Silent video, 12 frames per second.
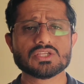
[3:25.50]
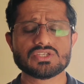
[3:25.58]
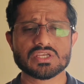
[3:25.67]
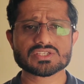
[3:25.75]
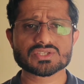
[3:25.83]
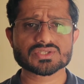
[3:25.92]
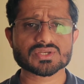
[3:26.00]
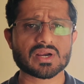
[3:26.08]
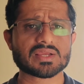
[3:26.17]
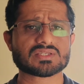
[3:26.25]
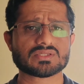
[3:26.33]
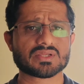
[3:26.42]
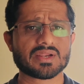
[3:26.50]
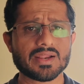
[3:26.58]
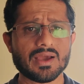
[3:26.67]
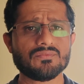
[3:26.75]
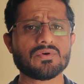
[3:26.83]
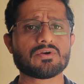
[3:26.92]
Jesus Christ is the
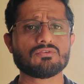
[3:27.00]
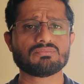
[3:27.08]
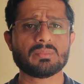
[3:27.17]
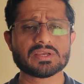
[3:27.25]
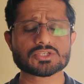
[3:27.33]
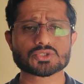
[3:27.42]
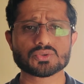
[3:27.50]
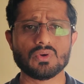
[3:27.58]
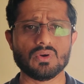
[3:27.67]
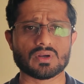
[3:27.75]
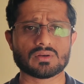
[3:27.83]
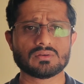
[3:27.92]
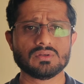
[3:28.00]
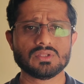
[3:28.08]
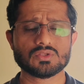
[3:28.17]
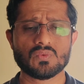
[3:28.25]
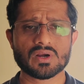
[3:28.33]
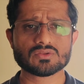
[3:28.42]
lover of my soul.
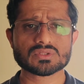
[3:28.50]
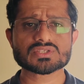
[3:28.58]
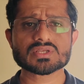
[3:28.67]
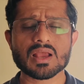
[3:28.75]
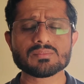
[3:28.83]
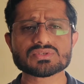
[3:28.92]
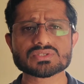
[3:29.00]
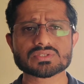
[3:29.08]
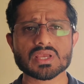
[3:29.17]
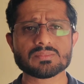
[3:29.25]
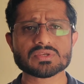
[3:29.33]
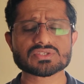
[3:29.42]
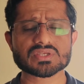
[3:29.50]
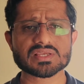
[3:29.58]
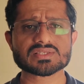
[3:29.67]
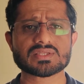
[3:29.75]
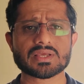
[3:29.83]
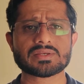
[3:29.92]
One of the psalmist
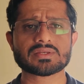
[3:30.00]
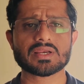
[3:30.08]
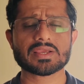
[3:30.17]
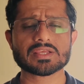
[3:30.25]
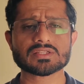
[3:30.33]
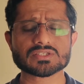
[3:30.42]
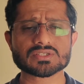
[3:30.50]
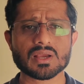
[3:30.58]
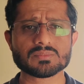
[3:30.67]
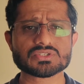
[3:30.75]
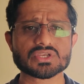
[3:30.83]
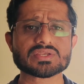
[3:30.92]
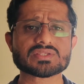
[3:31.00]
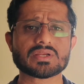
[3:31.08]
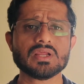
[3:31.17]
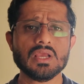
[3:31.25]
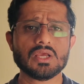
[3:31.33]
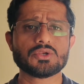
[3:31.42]
says
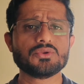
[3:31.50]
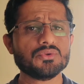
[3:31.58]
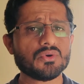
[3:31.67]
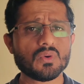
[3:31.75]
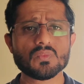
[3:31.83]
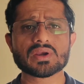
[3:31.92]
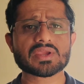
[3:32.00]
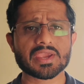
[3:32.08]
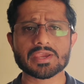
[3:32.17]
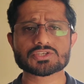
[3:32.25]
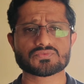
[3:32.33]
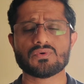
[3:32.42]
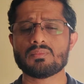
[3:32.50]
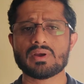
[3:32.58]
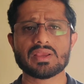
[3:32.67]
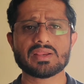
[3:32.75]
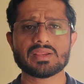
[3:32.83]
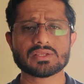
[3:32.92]
that, no one cares for
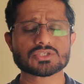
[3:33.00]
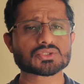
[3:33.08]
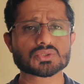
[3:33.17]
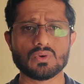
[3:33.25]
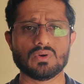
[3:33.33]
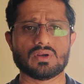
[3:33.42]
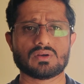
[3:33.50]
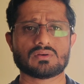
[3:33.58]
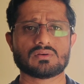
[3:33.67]
my soul.